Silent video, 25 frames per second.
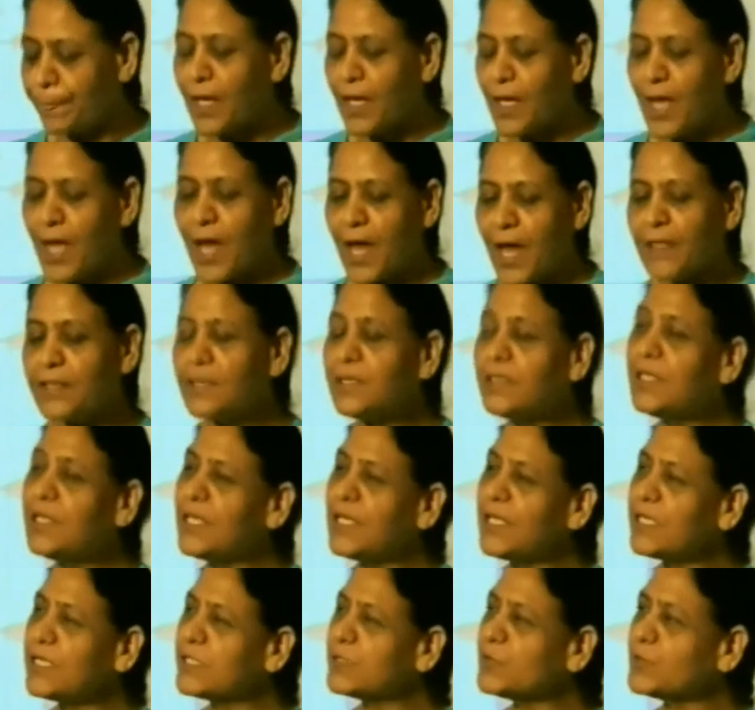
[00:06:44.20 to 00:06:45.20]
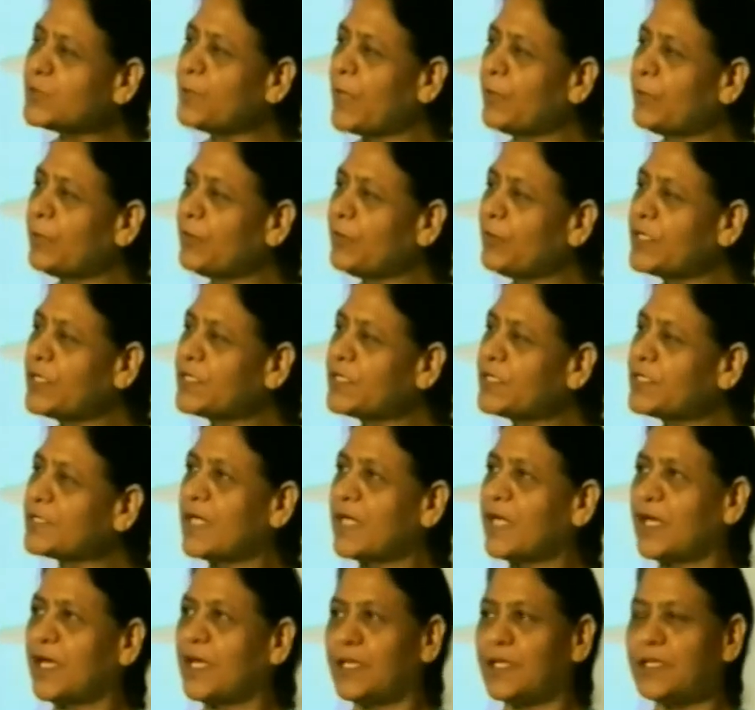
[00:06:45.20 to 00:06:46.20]
And these, when we
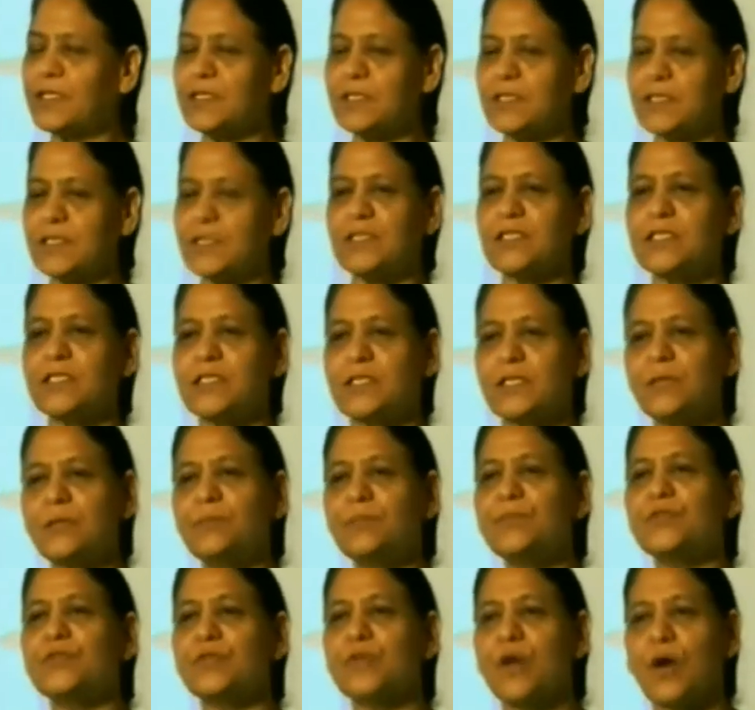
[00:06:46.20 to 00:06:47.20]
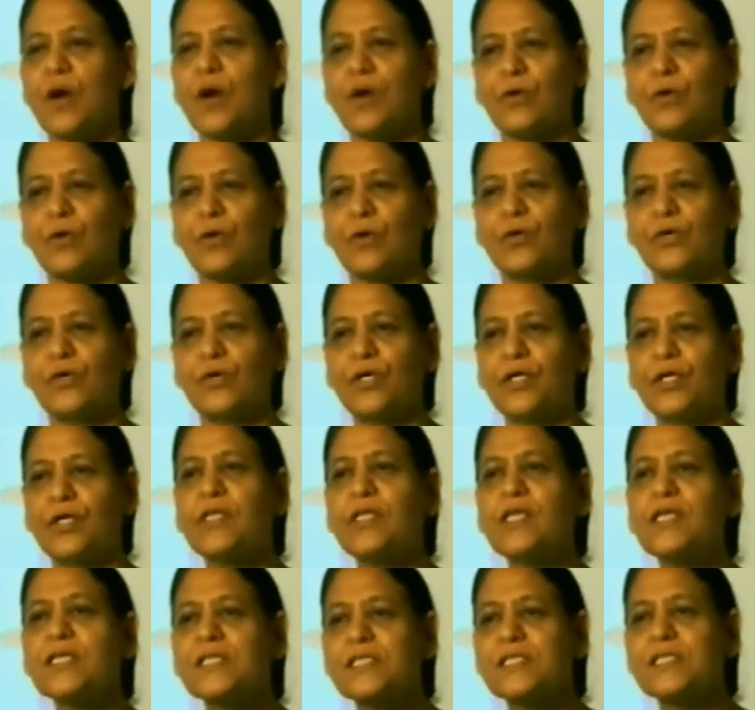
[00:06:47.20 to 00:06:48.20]
state in terms of
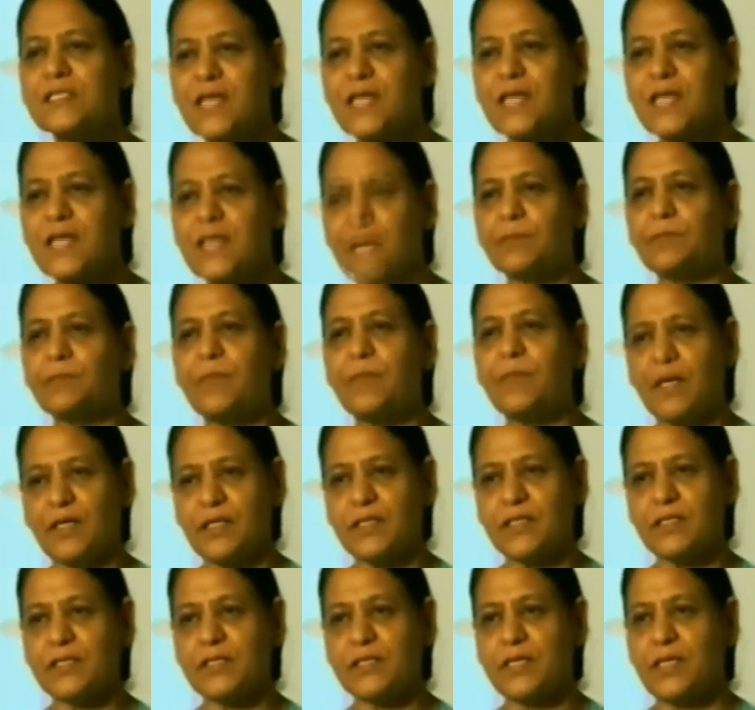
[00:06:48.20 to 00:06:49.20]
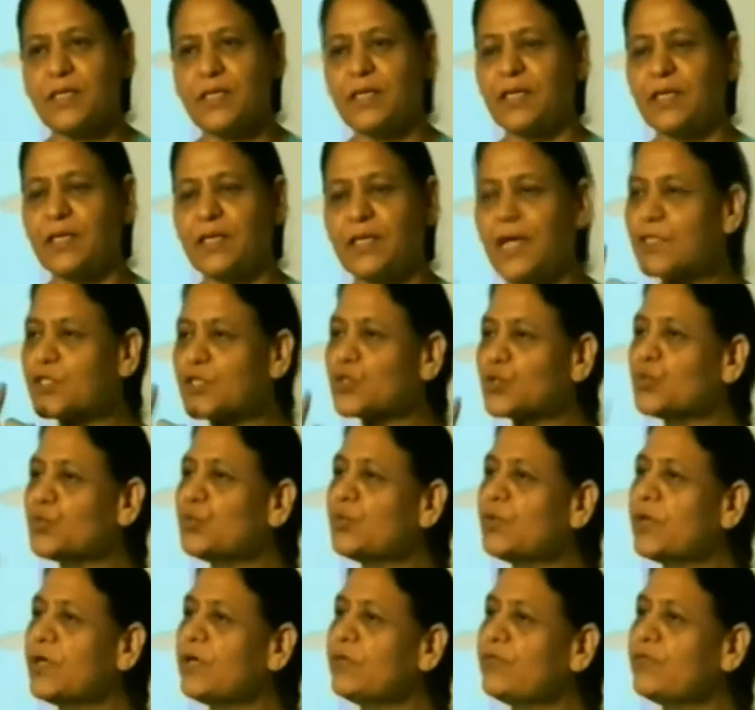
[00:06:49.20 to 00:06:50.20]
these statements, that
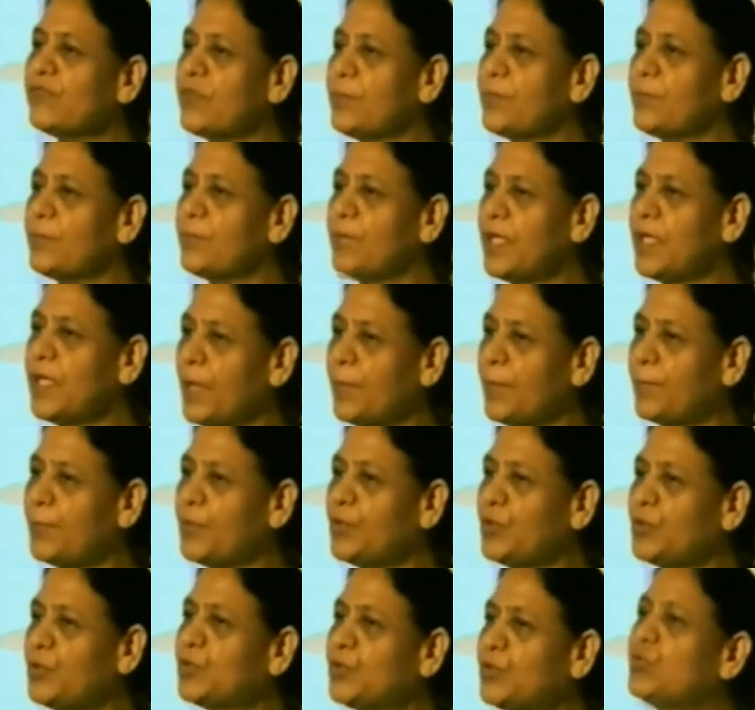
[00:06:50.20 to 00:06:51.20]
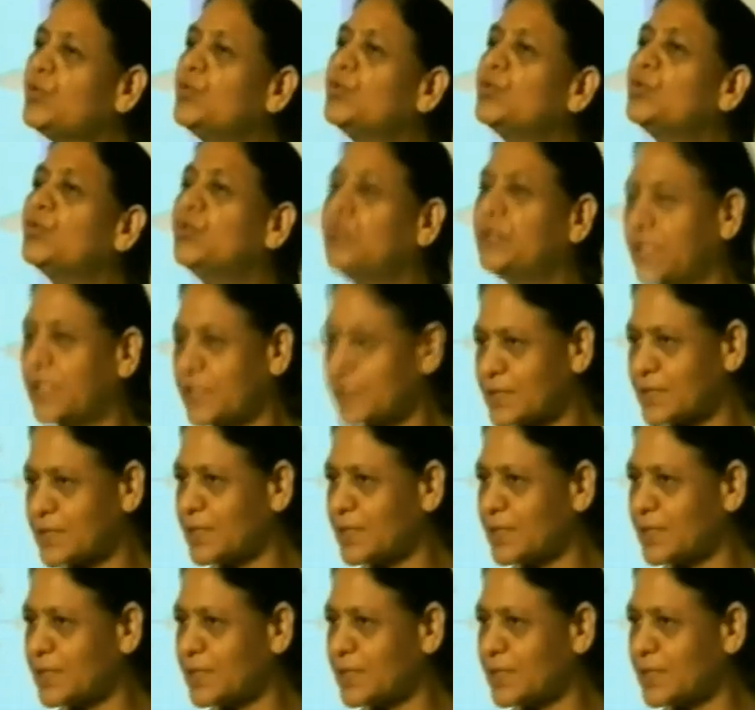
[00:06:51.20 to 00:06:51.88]
student will be able to do this,